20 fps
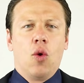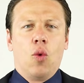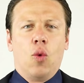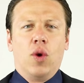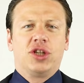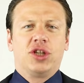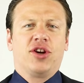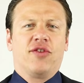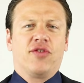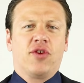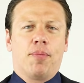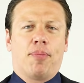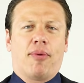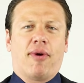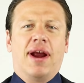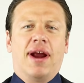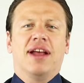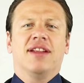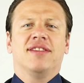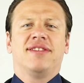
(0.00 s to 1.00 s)
which of your
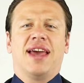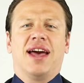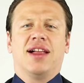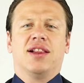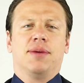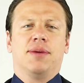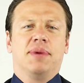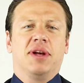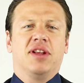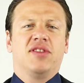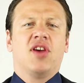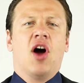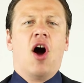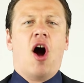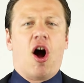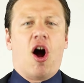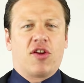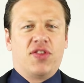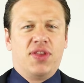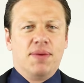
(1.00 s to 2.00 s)
brand's elements
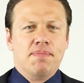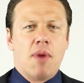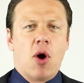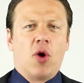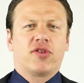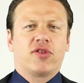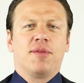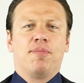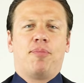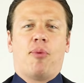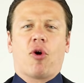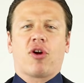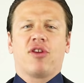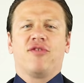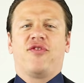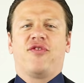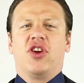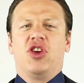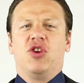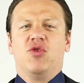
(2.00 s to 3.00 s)
are the most
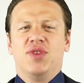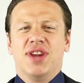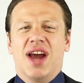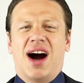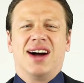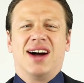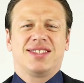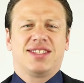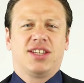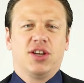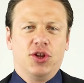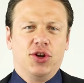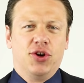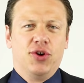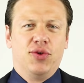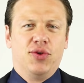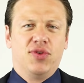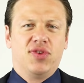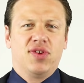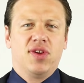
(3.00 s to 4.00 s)
important for you not to
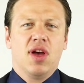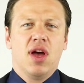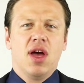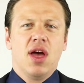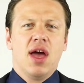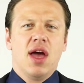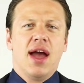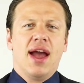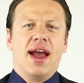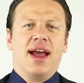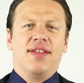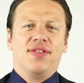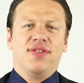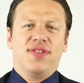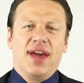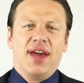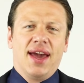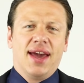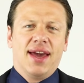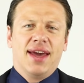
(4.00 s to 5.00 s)
lose. And
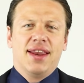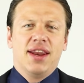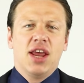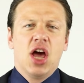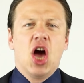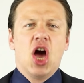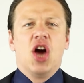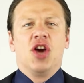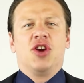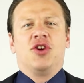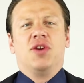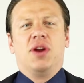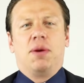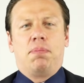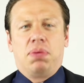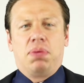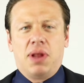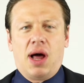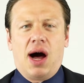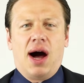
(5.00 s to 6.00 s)
then you'd
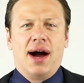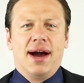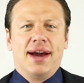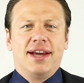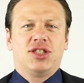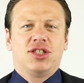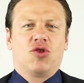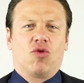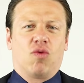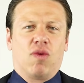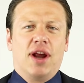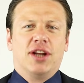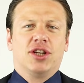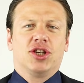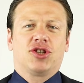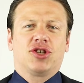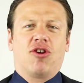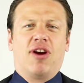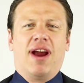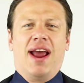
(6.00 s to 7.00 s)
apply to
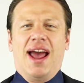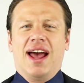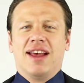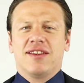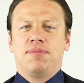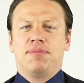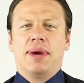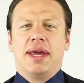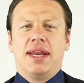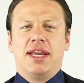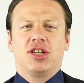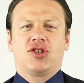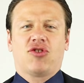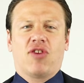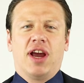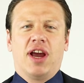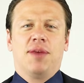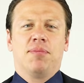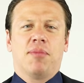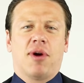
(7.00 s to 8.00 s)
register as many
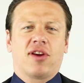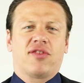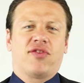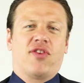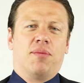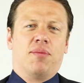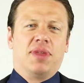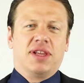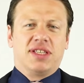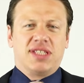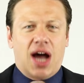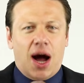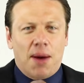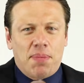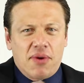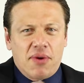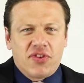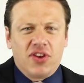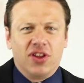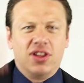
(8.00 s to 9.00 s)
trademarks from the
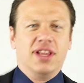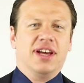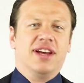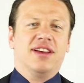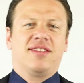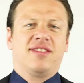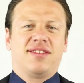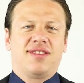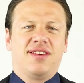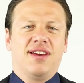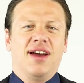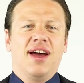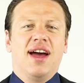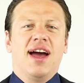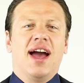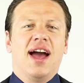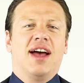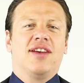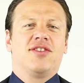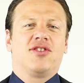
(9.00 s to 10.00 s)
top of your list
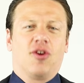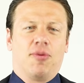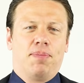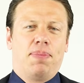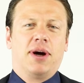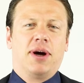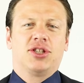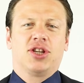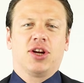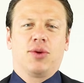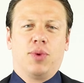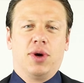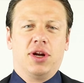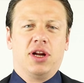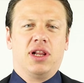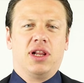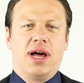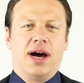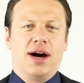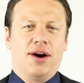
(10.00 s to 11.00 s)
as your budget would
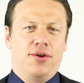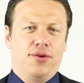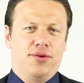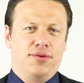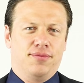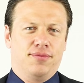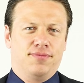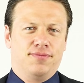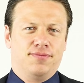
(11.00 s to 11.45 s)
allow.